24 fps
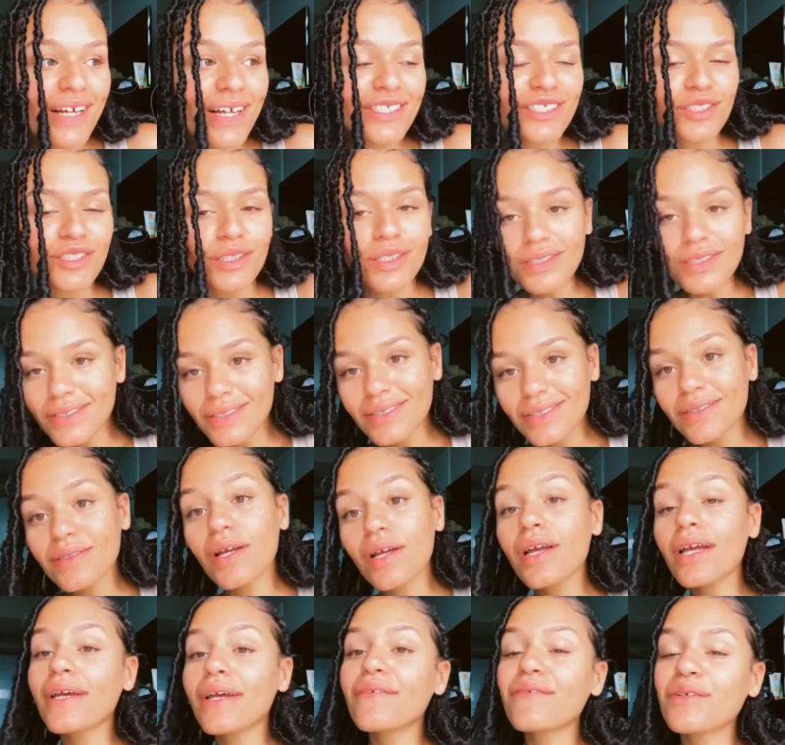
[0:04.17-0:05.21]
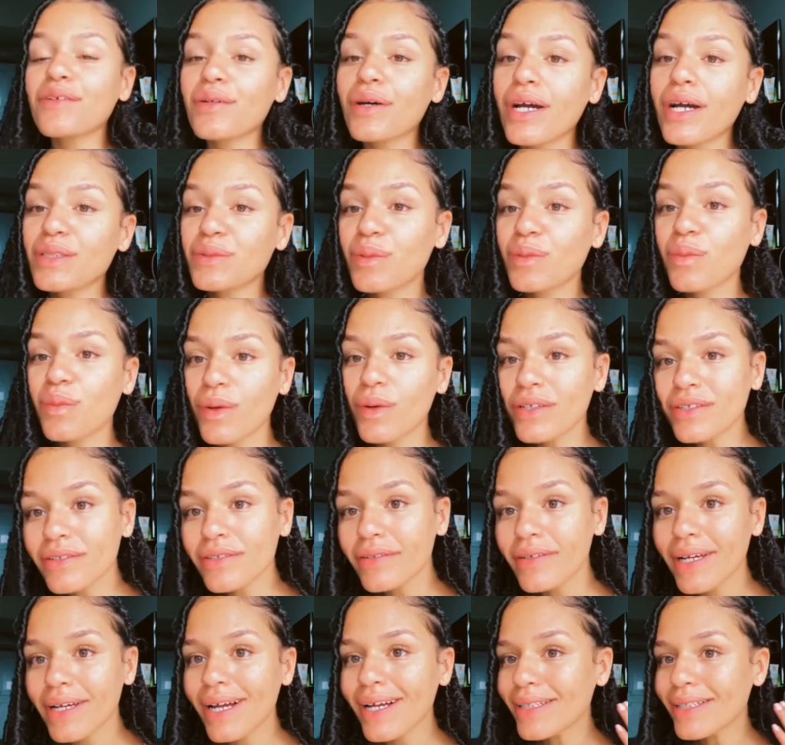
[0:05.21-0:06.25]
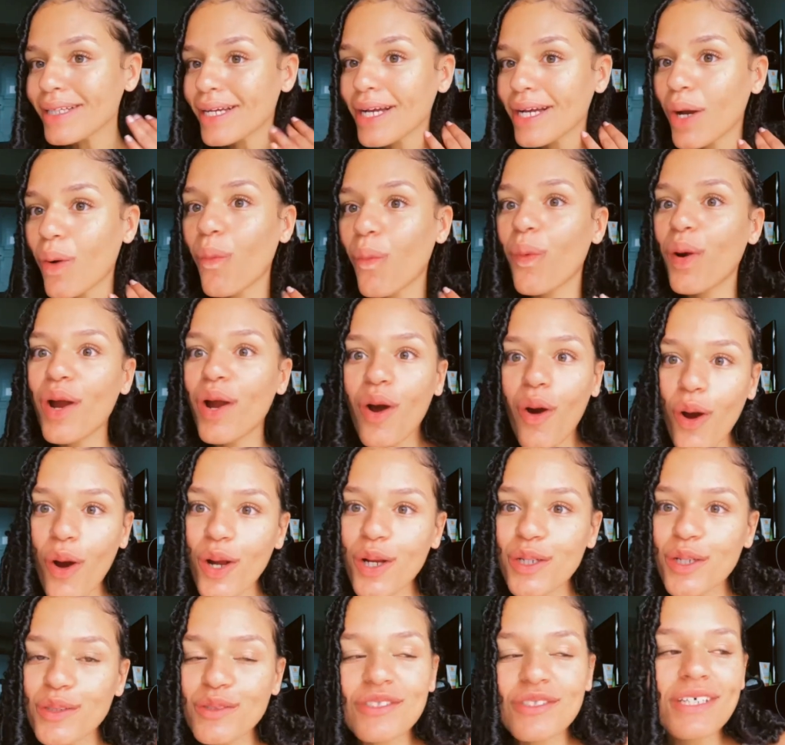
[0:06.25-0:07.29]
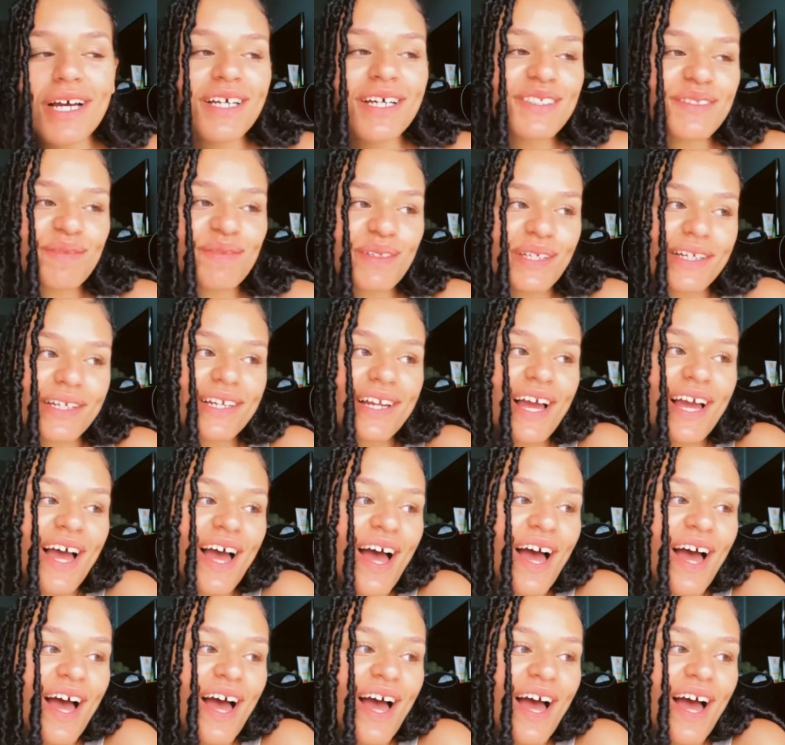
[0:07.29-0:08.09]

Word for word: just if you guys were wondering like where are you Jasmine